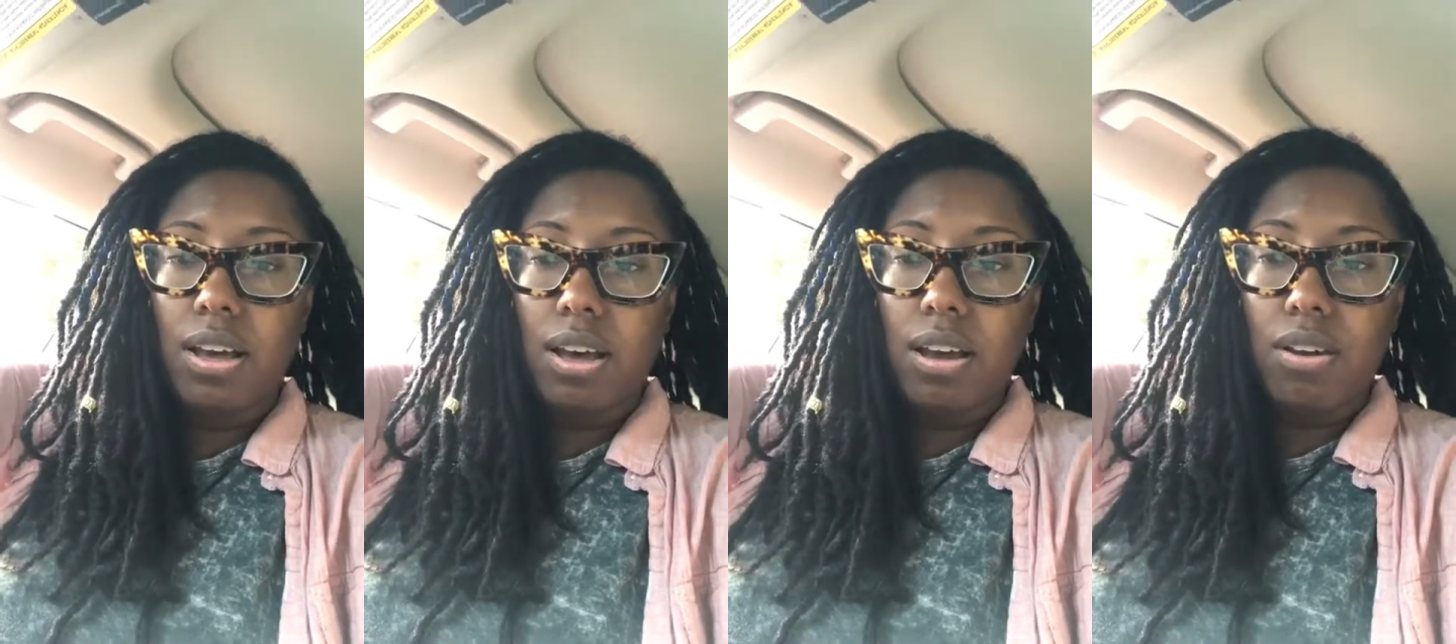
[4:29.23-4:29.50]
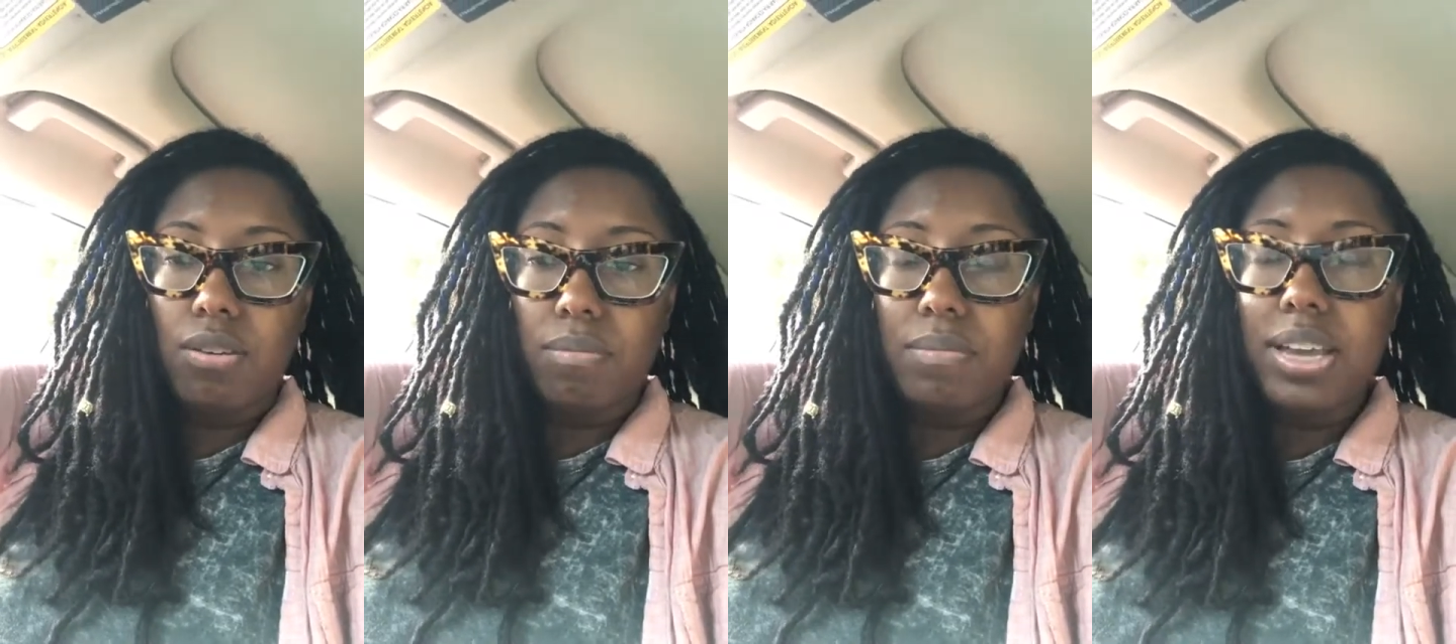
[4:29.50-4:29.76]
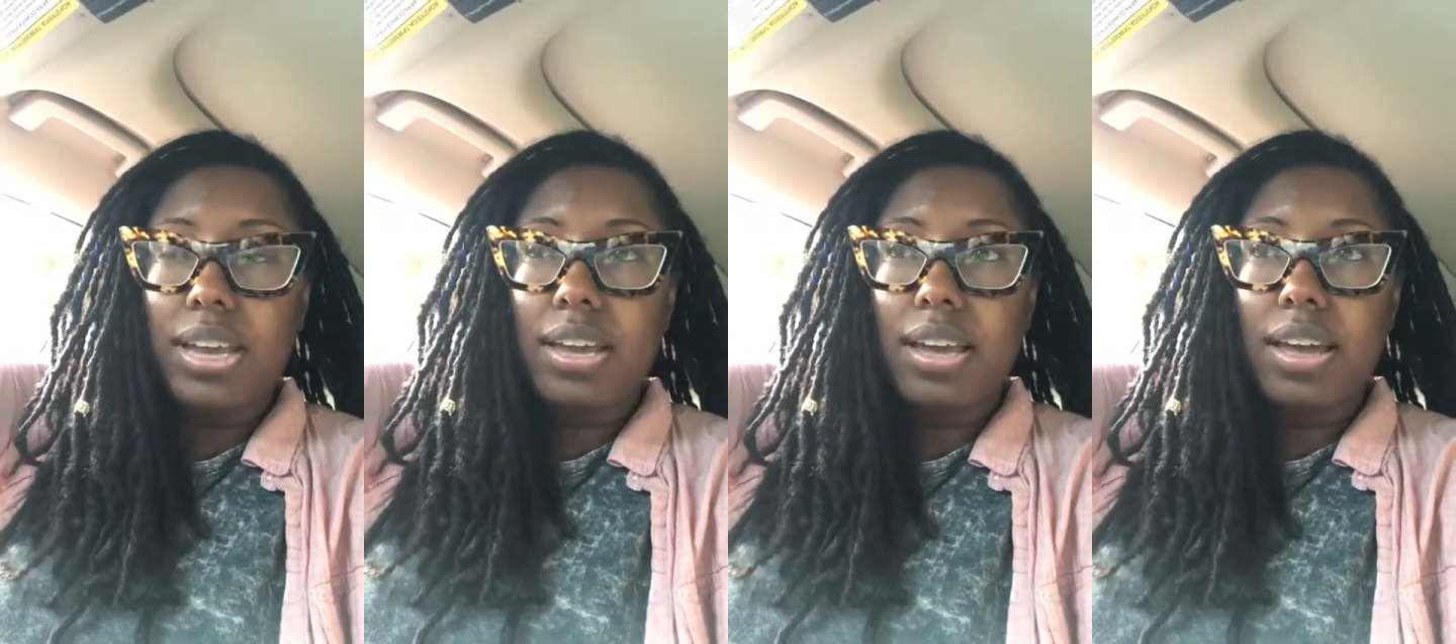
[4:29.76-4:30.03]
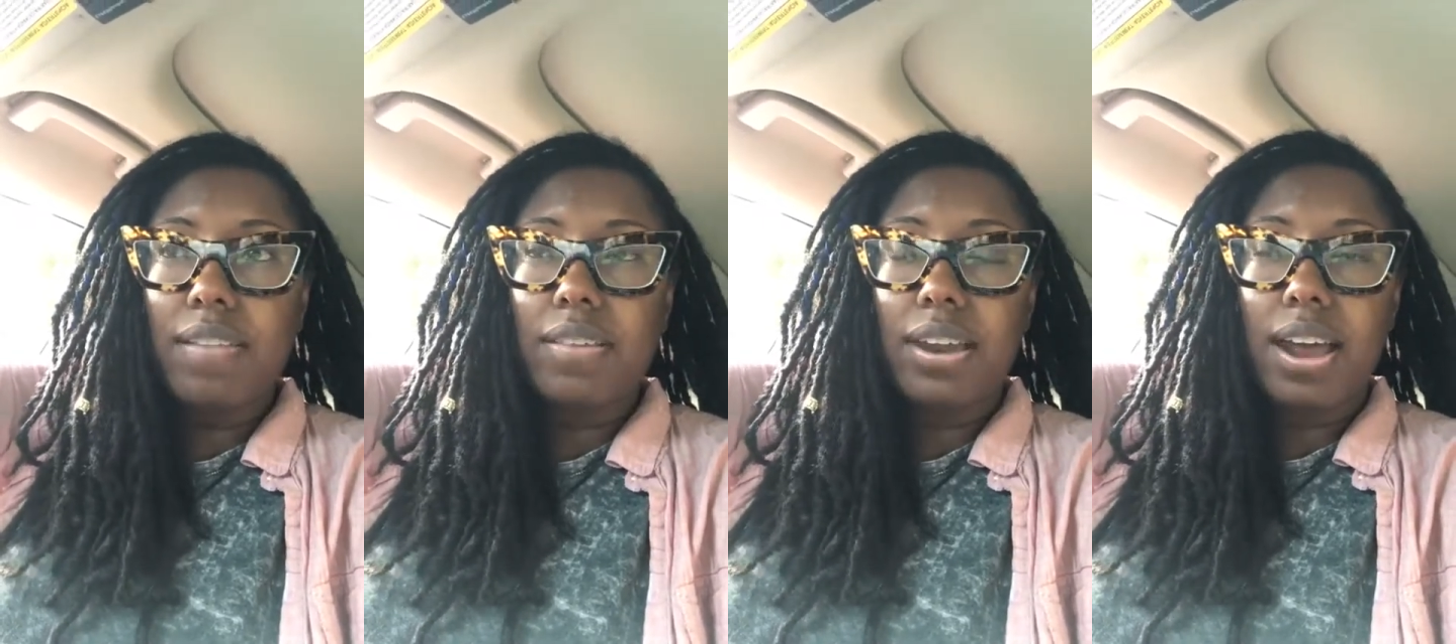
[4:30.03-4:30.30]
under me,
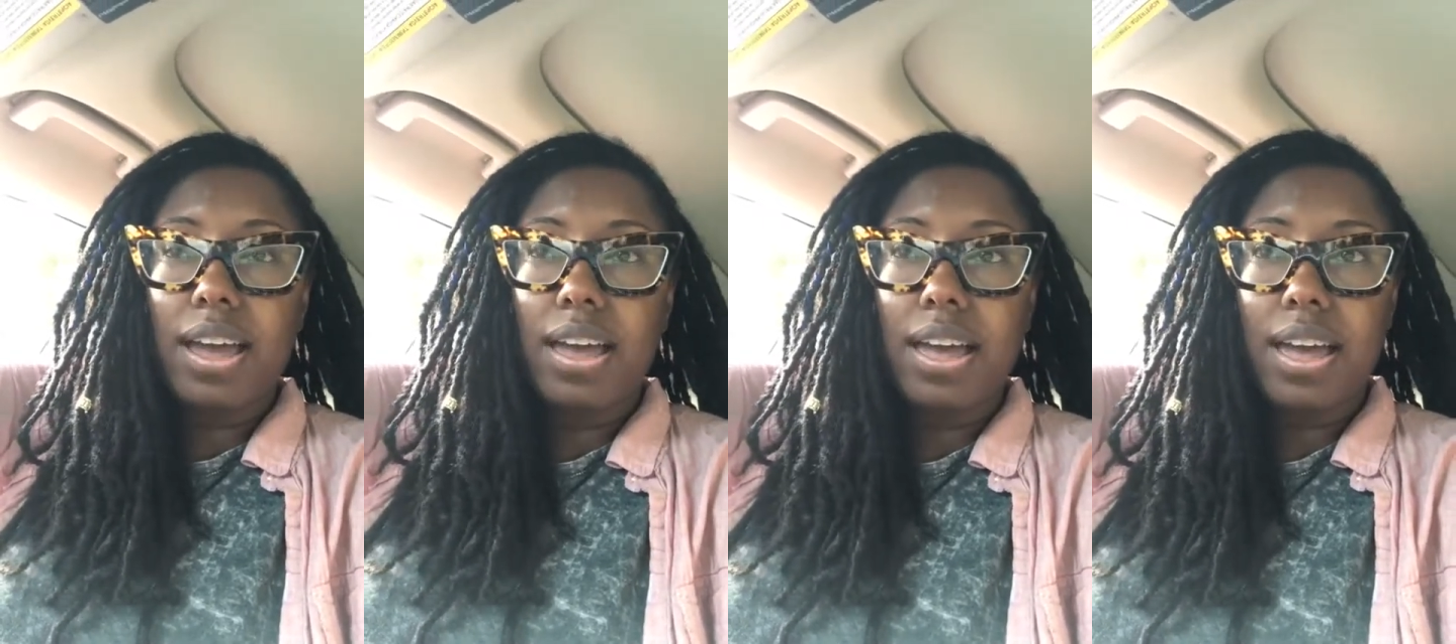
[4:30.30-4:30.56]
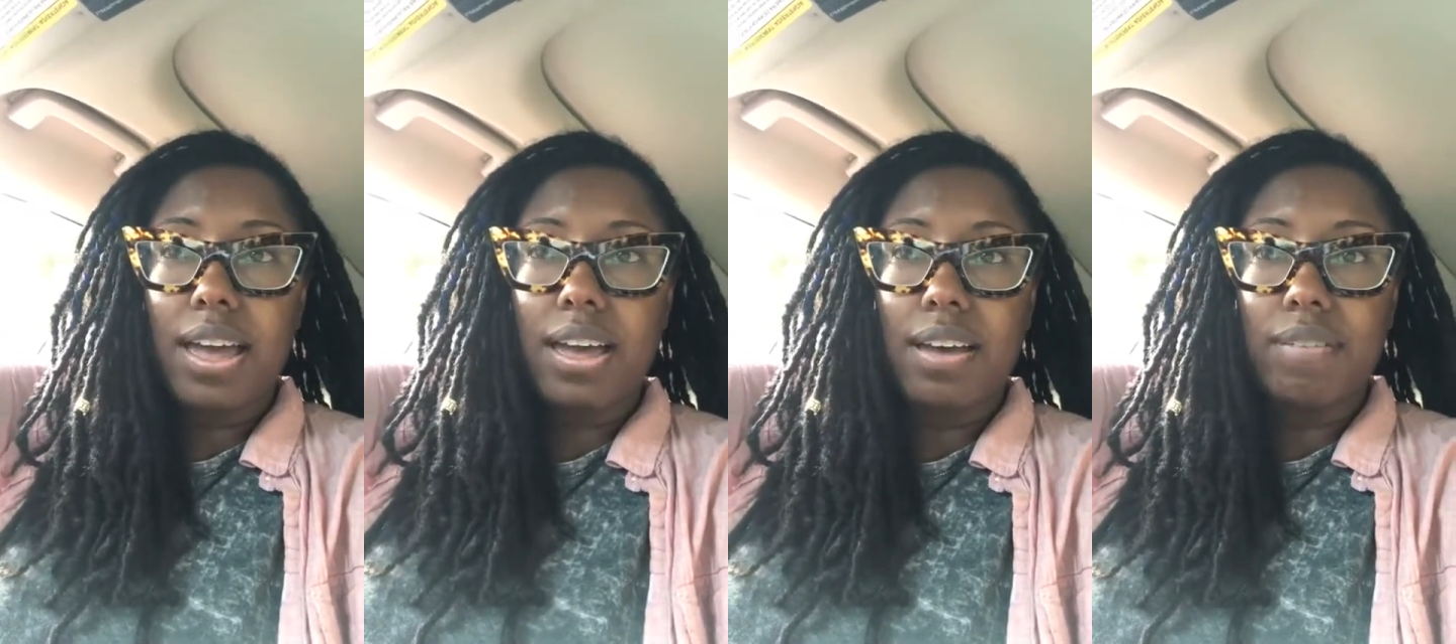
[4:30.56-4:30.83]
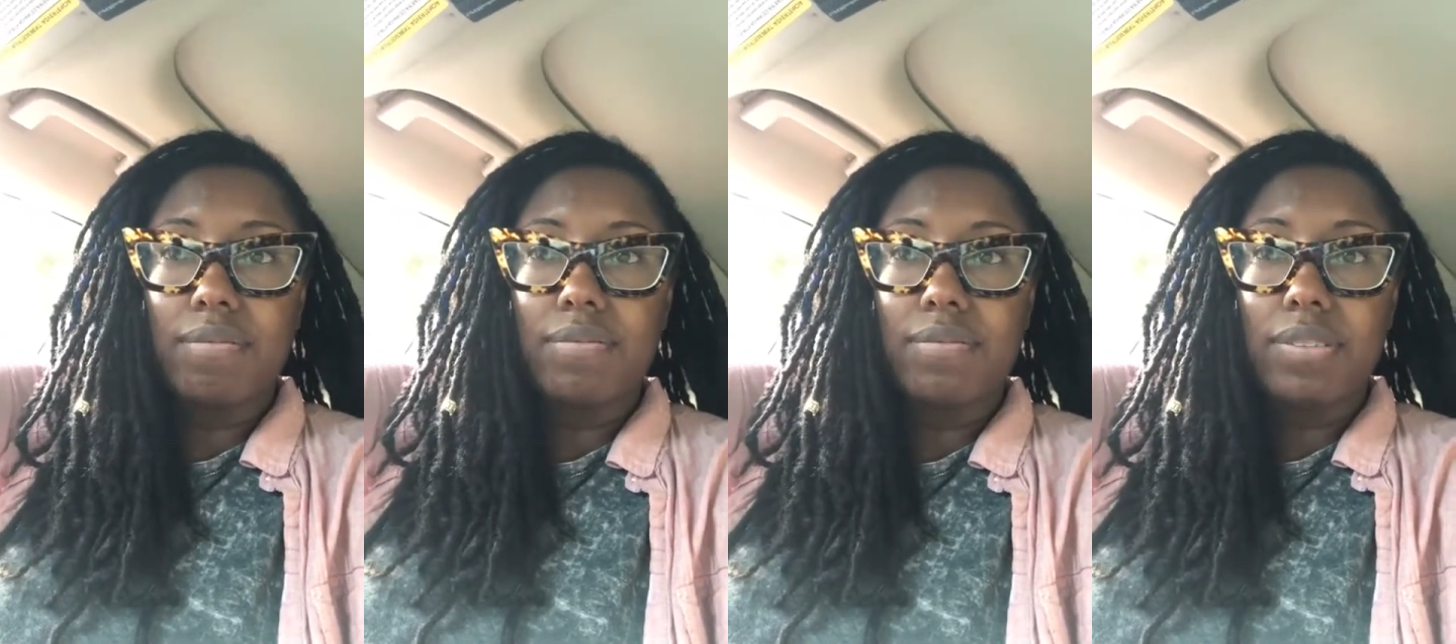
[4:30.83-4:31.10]
and then I have